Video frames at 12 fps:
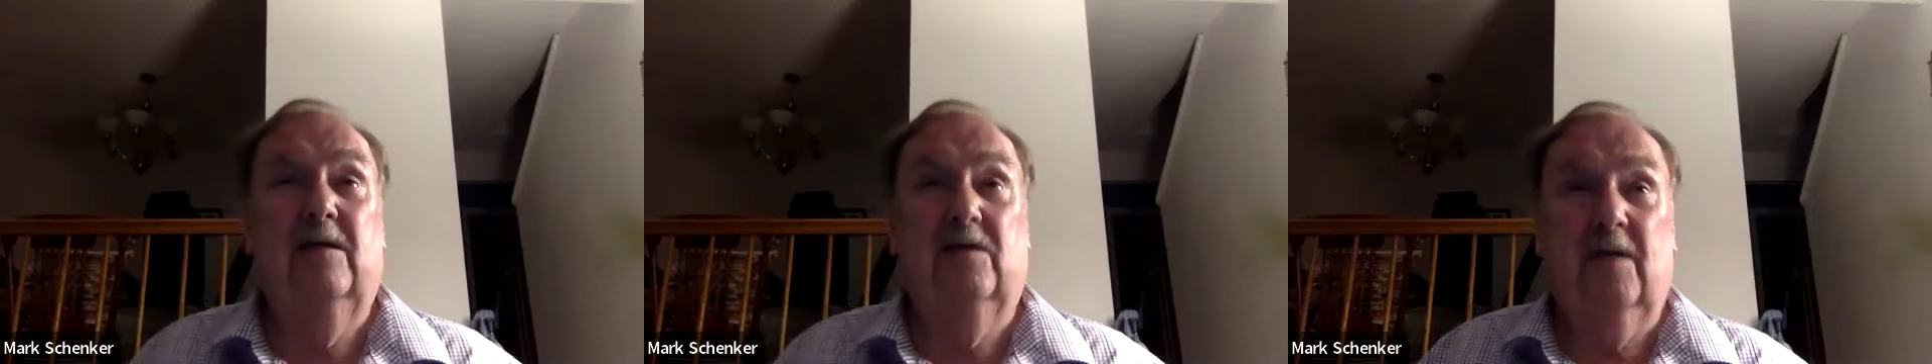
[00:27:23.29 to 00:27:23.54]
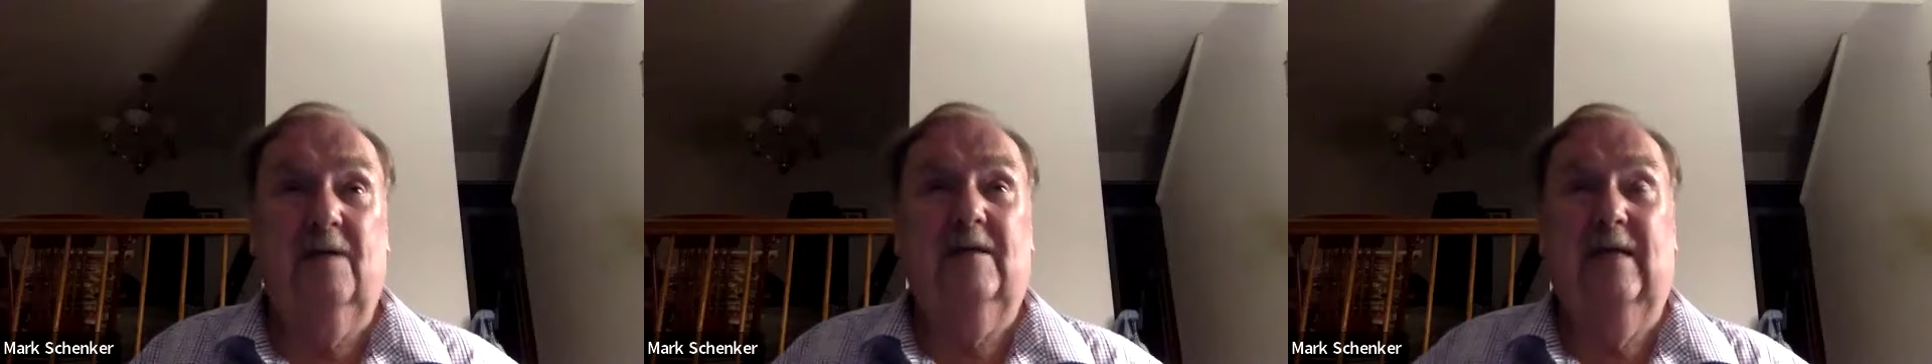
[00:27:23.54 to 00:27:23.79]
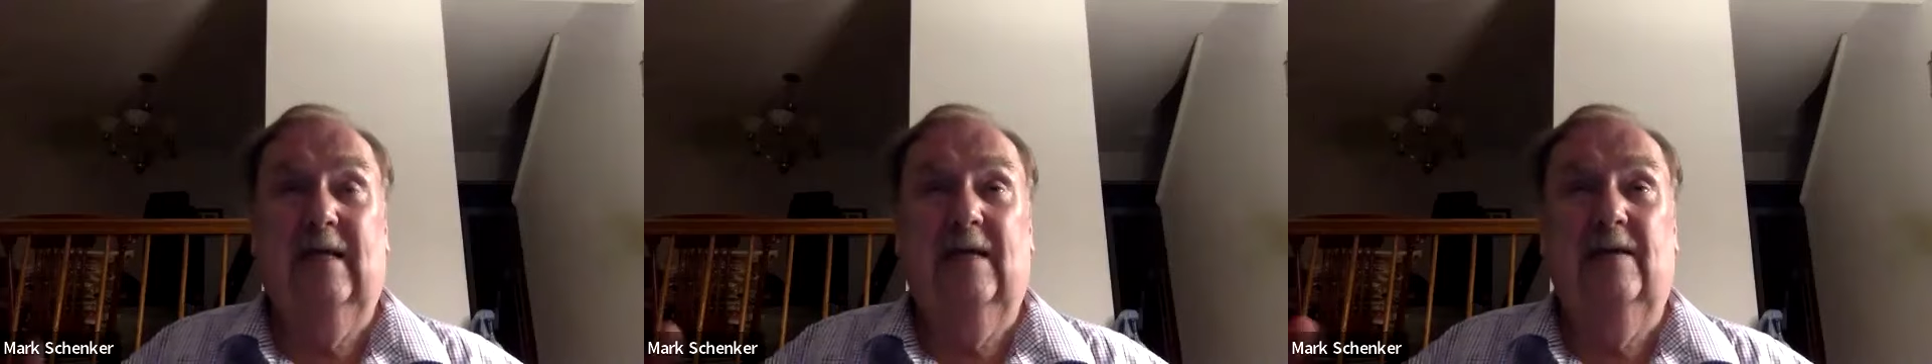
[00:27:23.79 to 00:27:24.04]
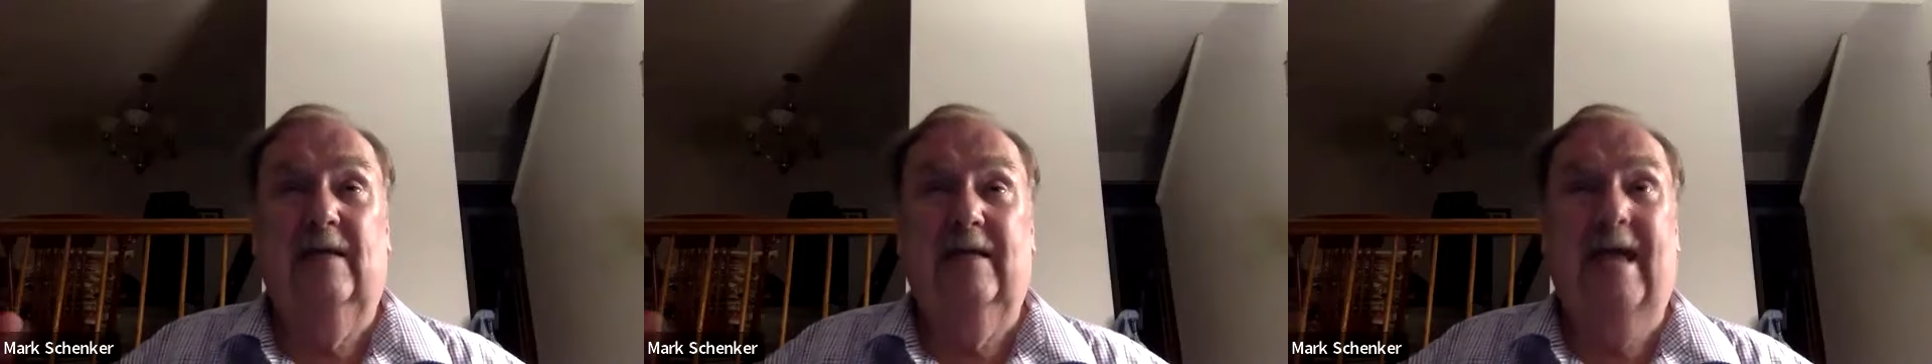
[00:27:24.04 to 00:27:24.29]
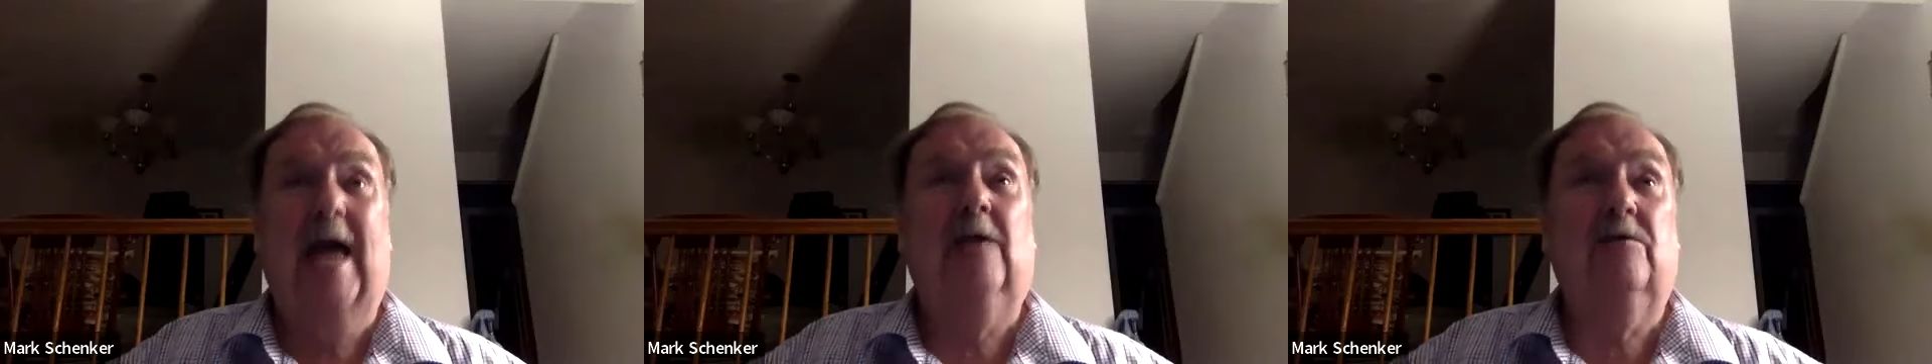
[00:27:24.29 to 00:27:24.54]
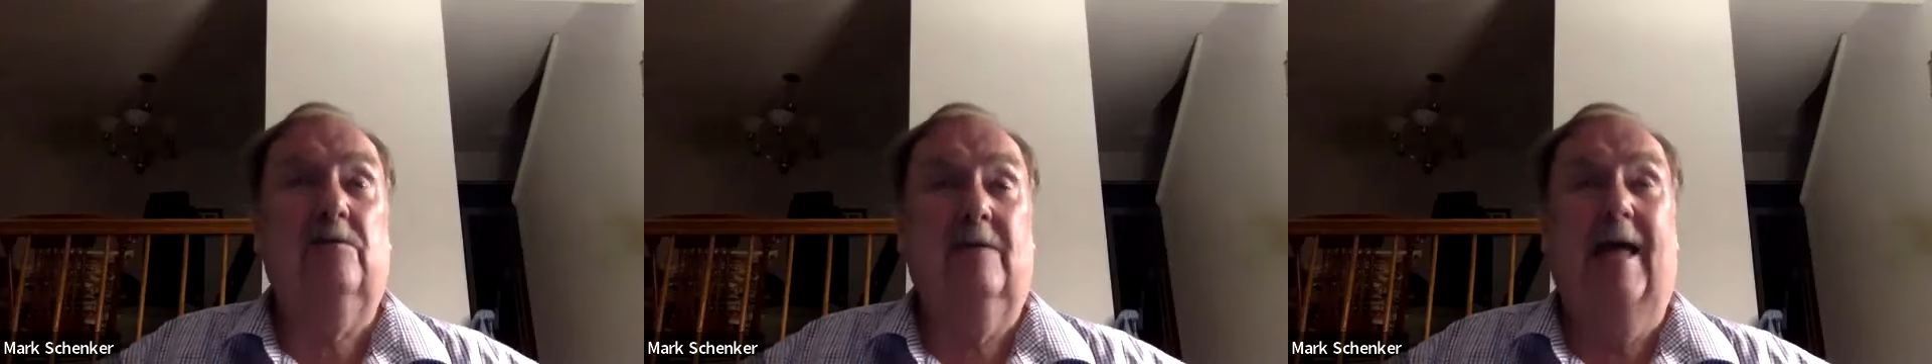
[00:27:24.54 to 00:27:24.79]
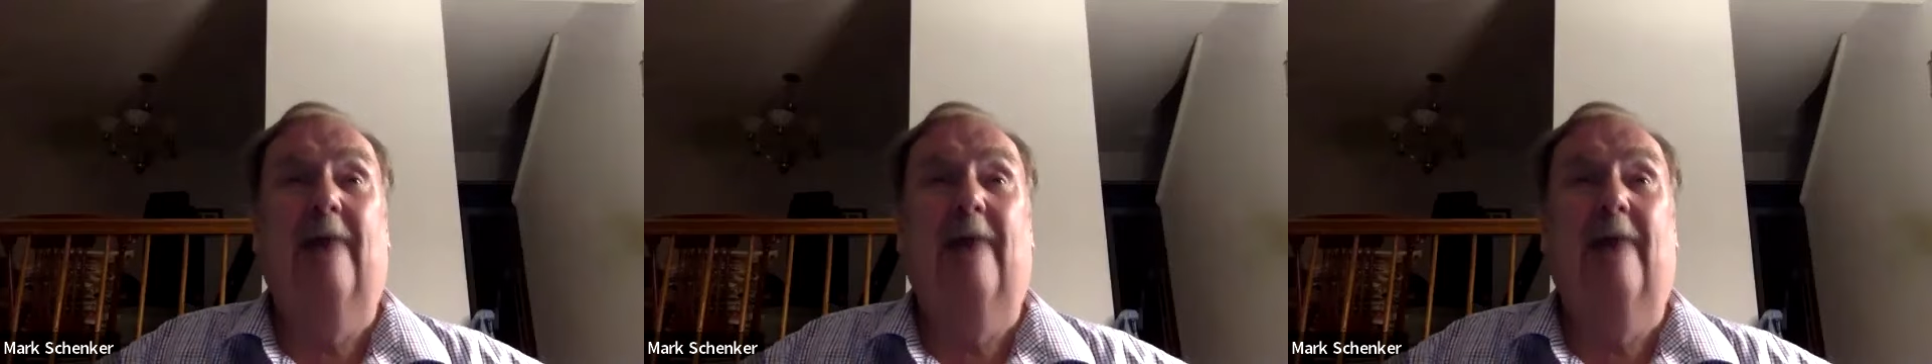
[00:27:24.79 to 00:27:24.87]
just in the natural